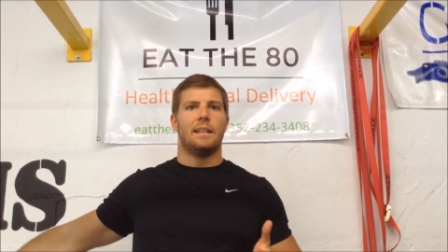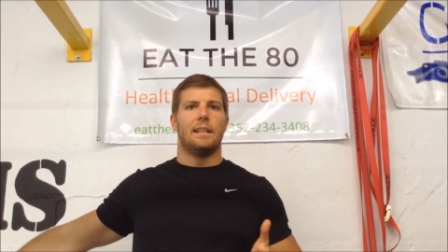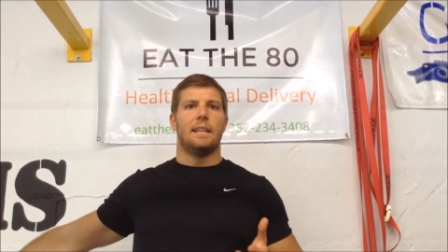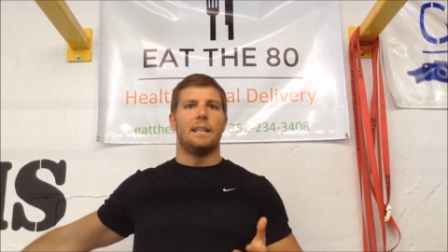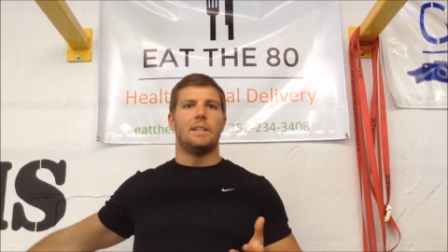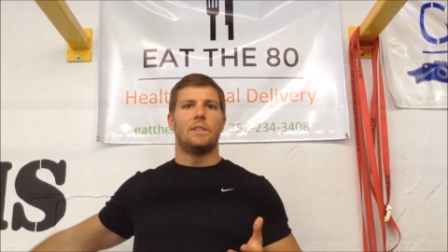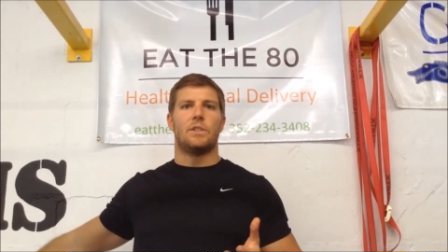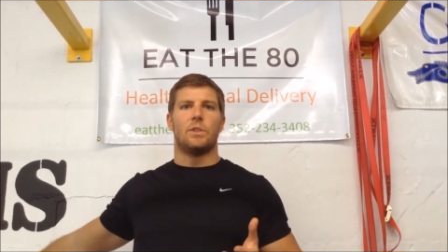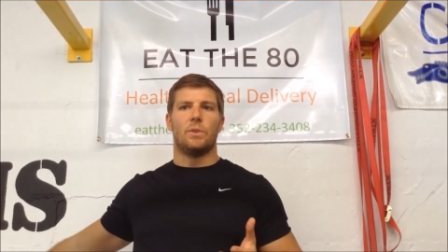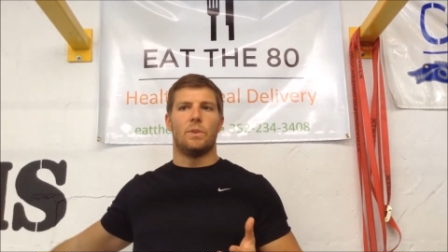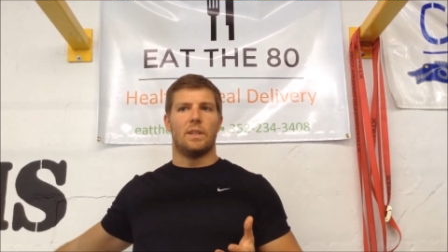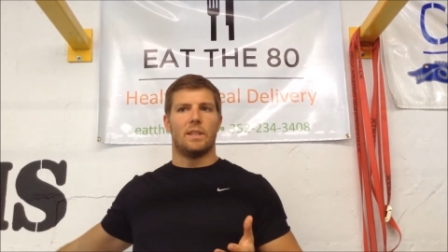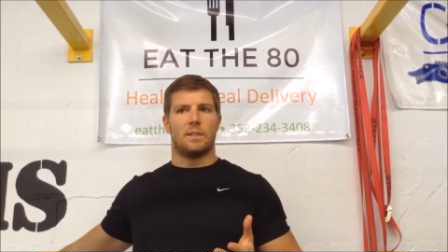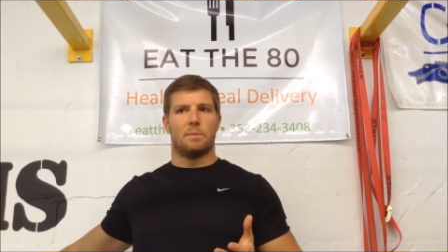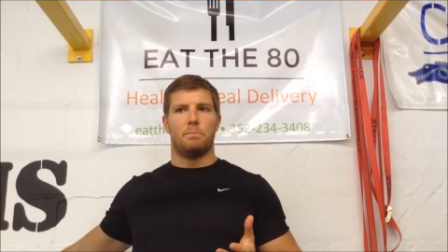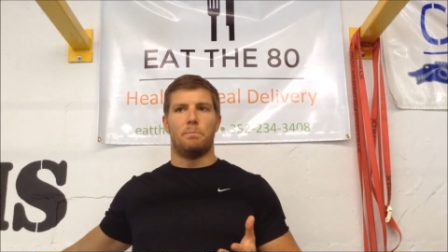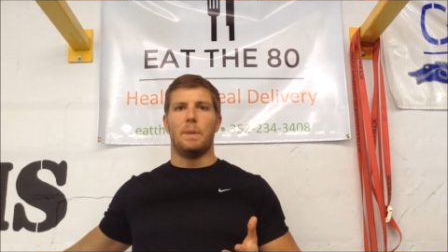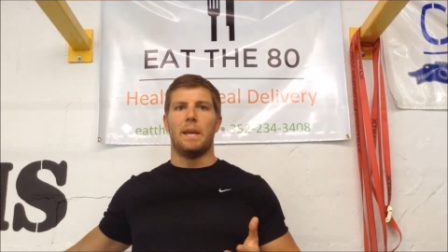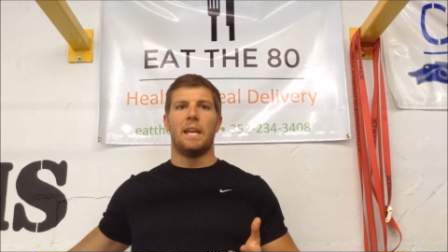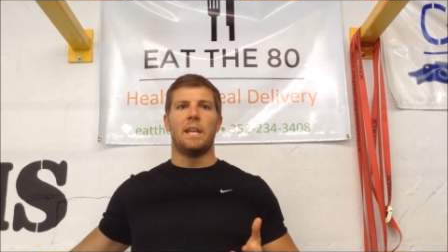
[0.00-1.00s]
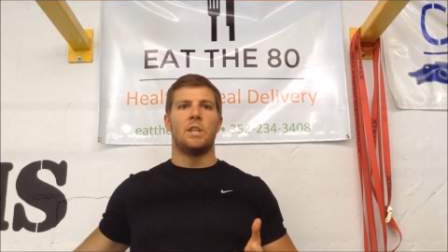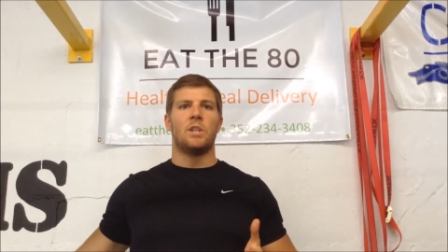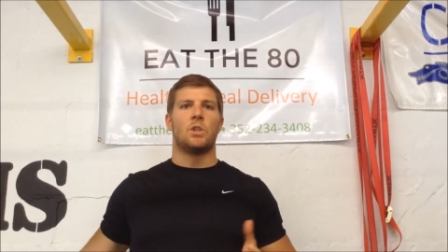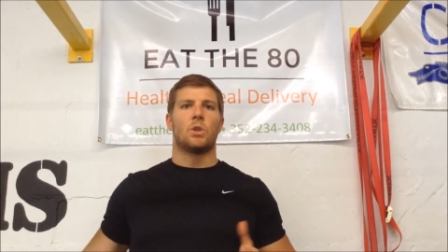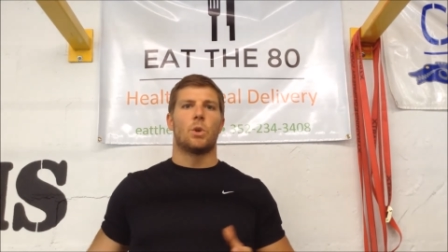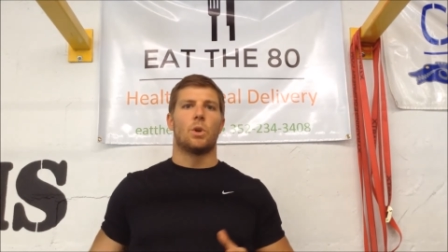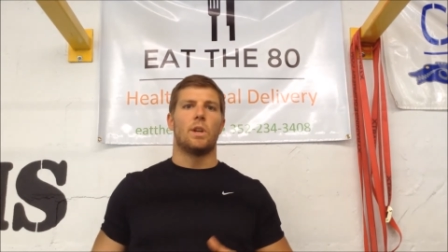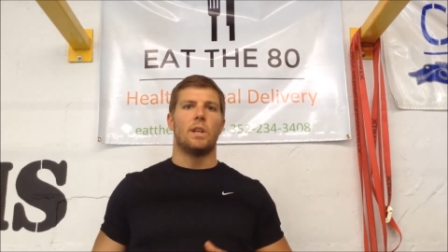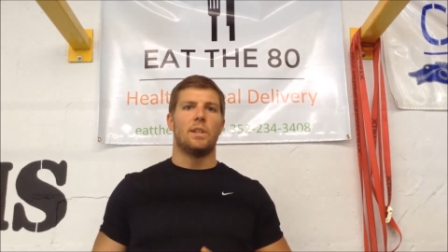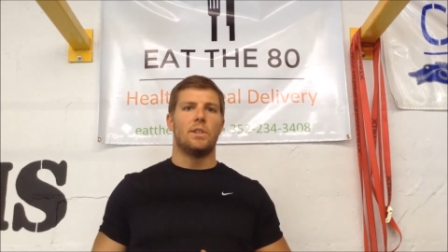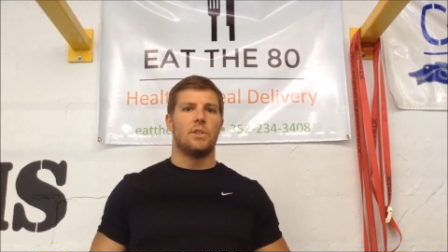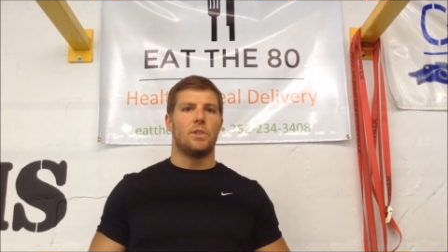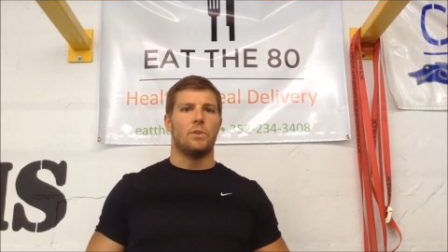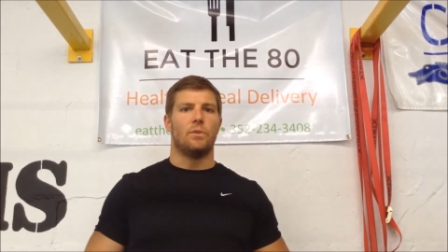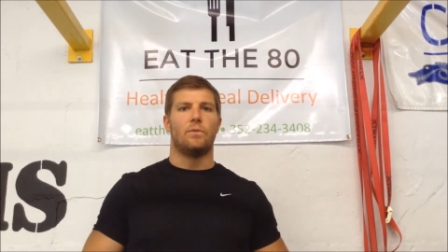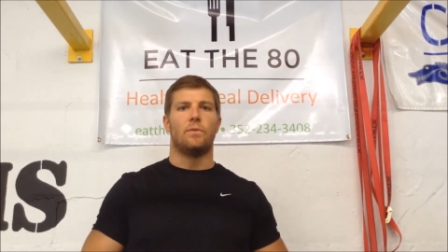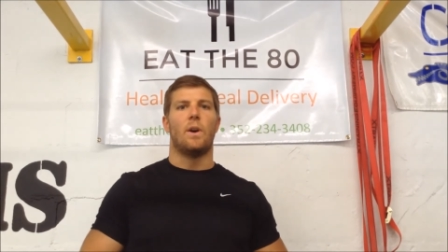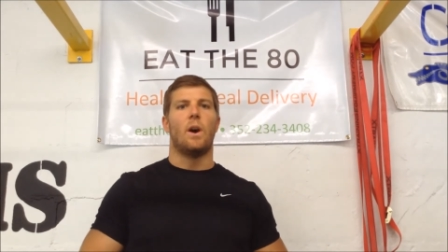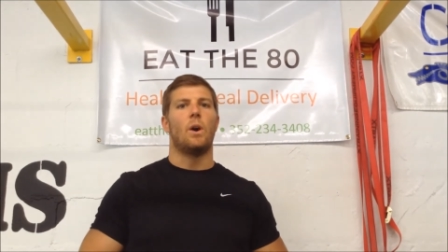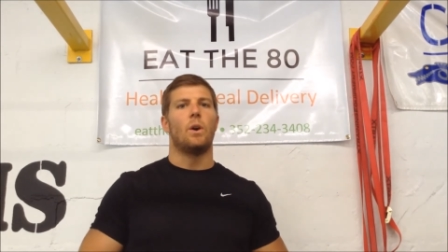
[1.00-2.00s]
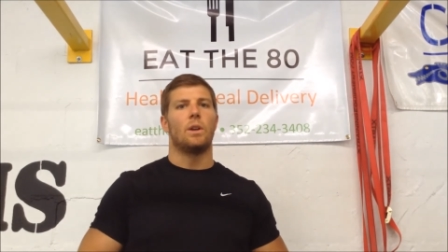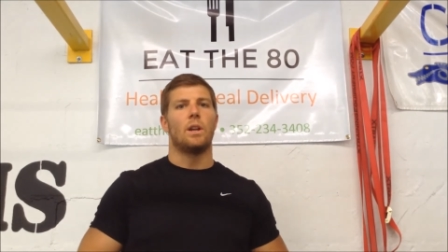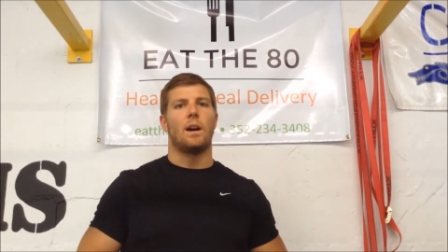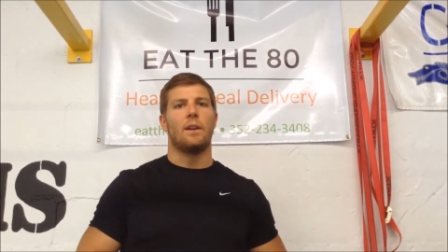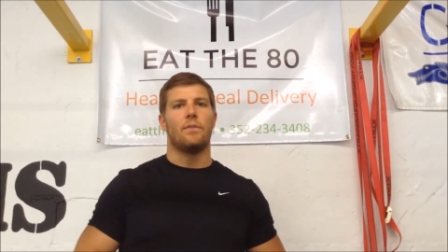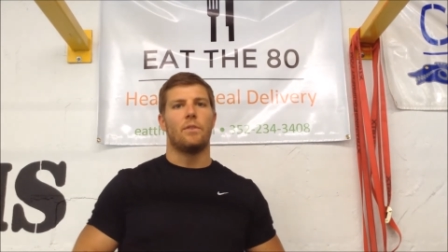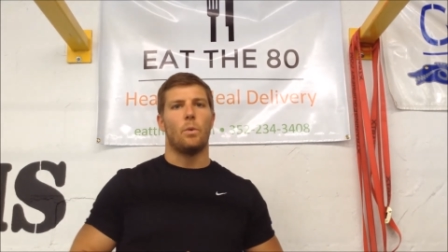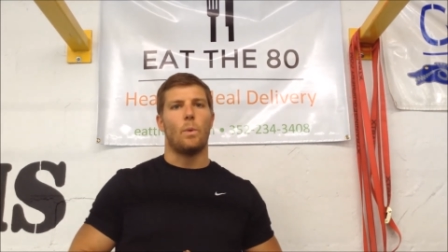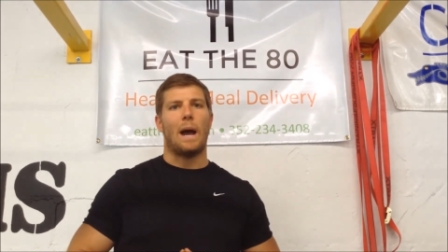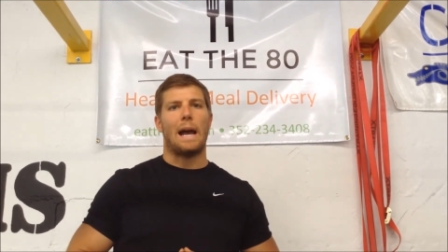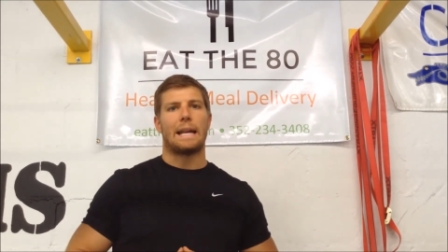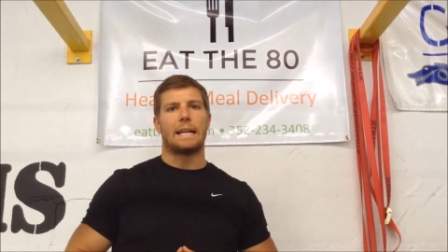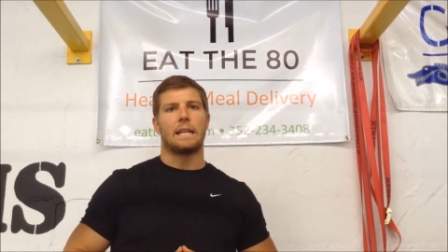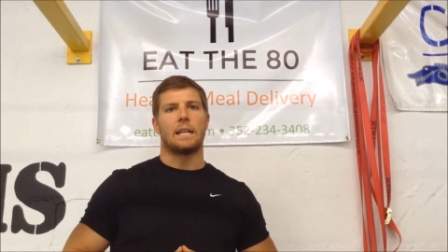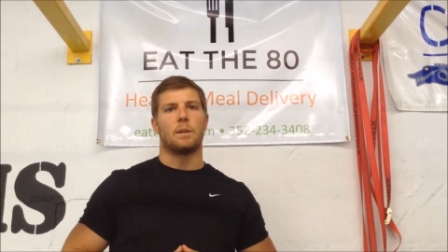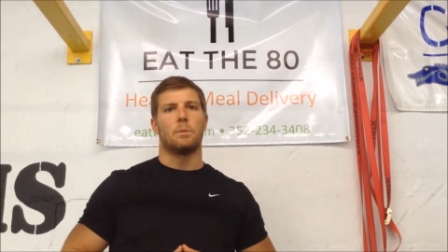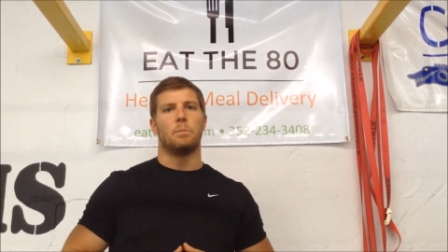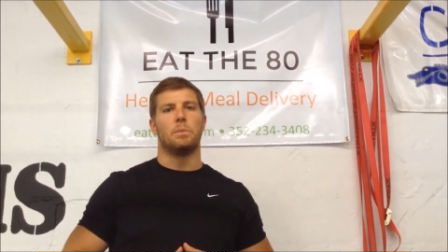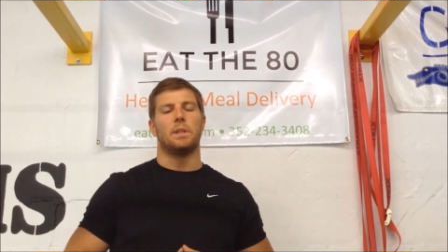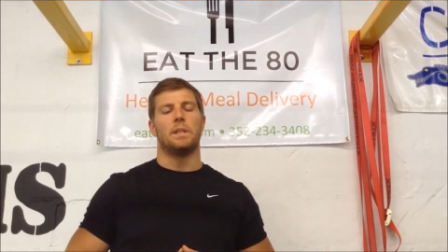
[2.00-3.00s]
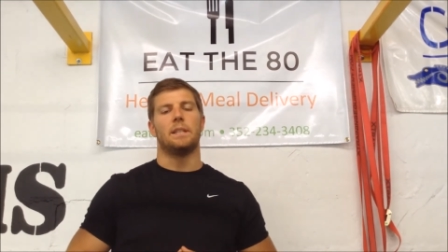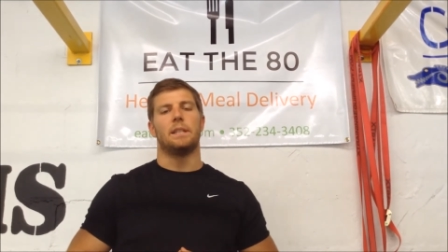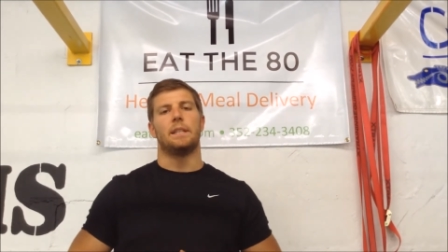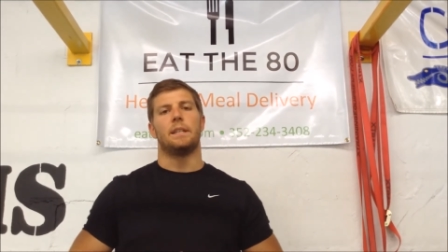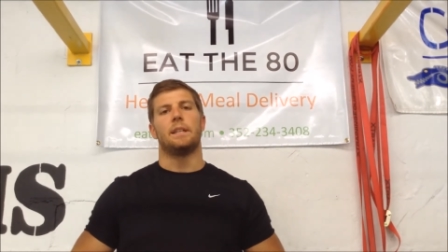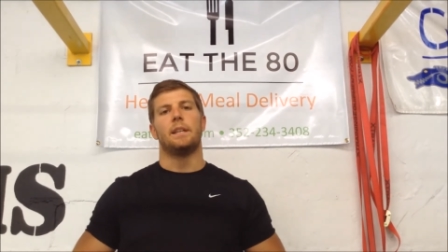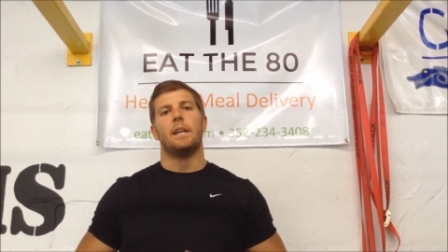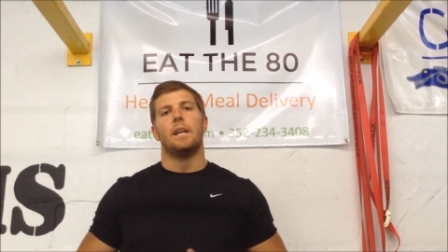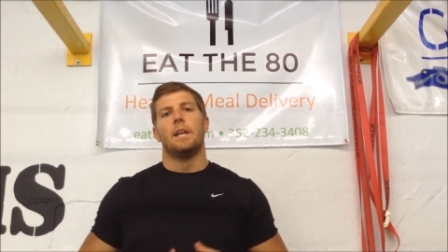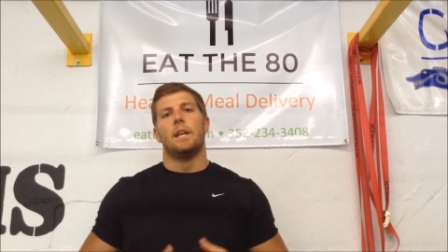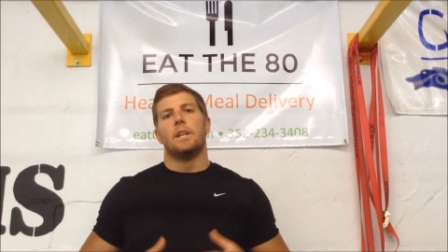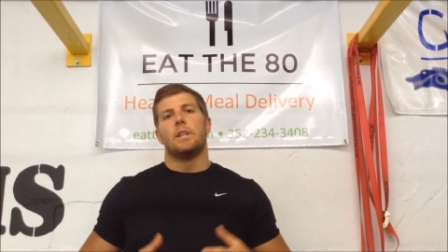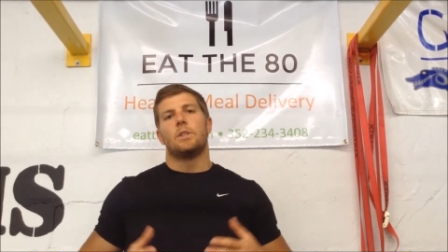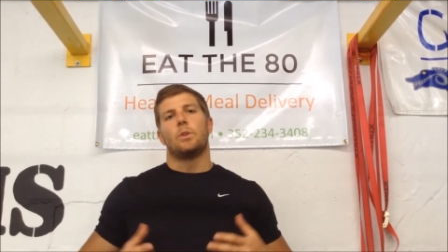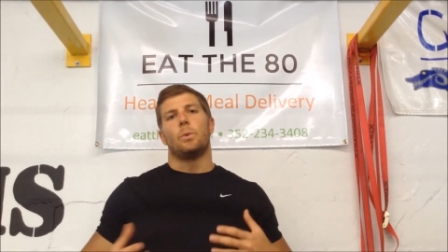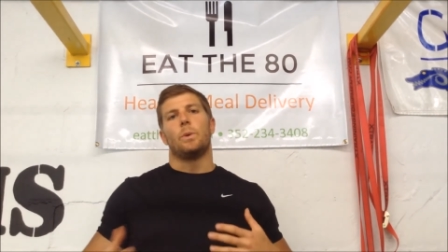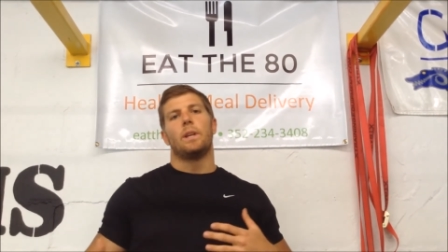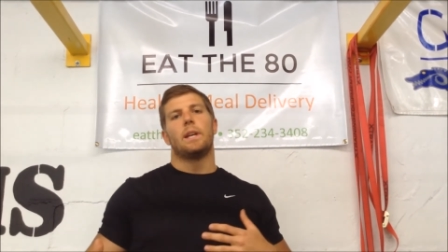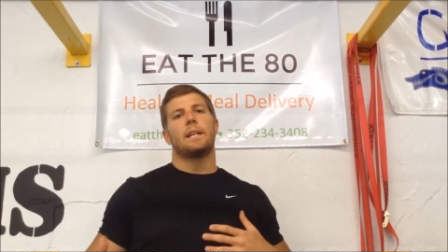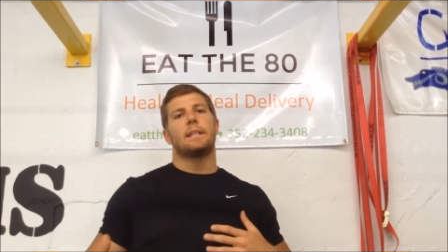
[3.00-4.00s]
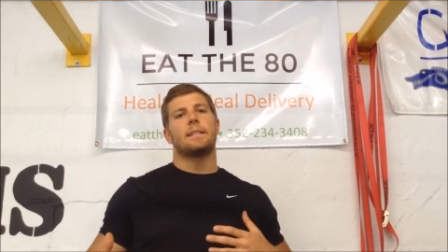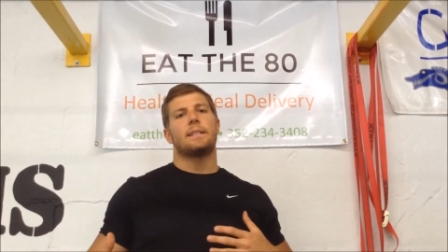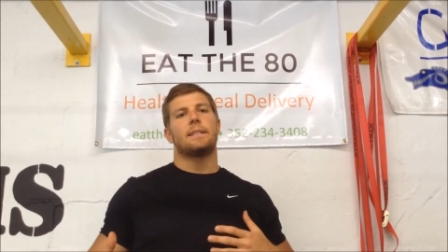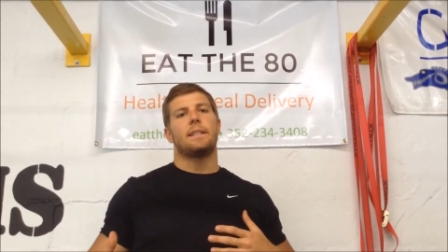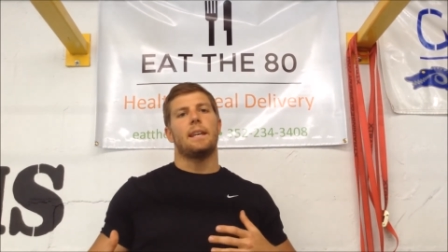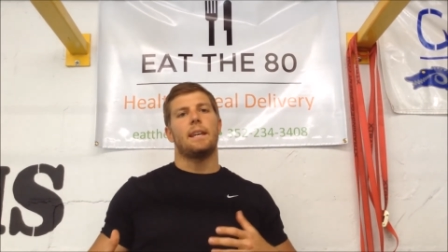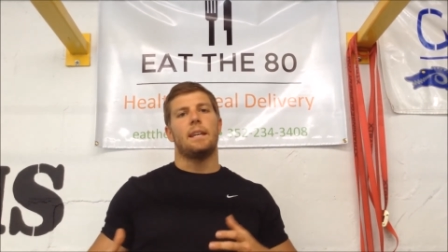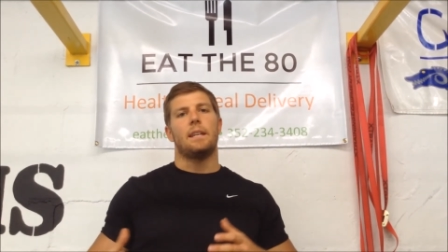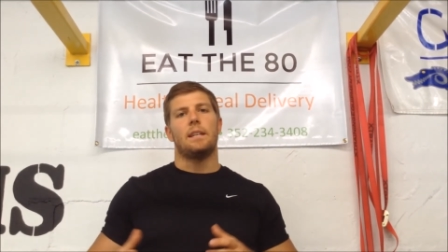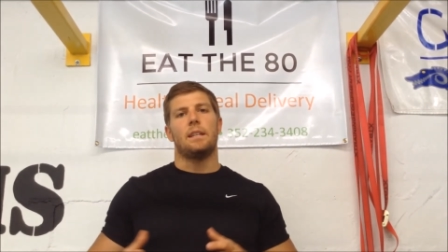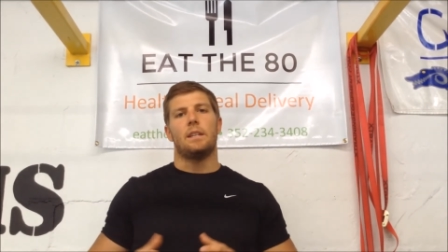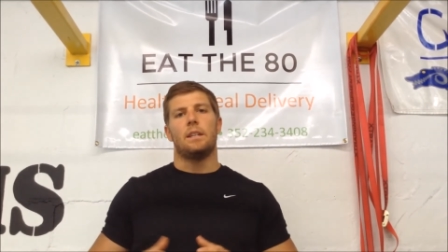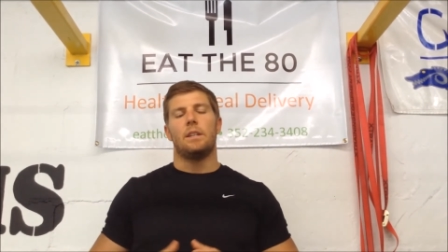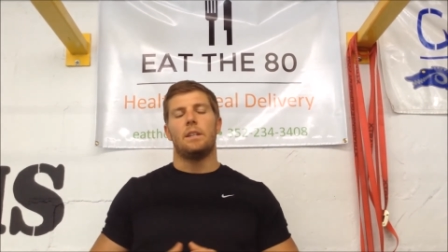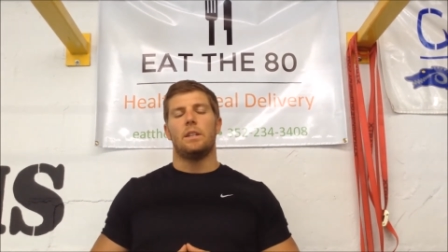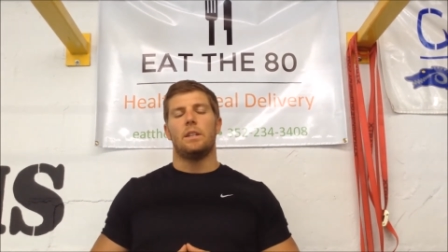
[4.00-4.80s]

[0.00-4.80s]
into this binge or into falling off the wagon completely. So we like to say,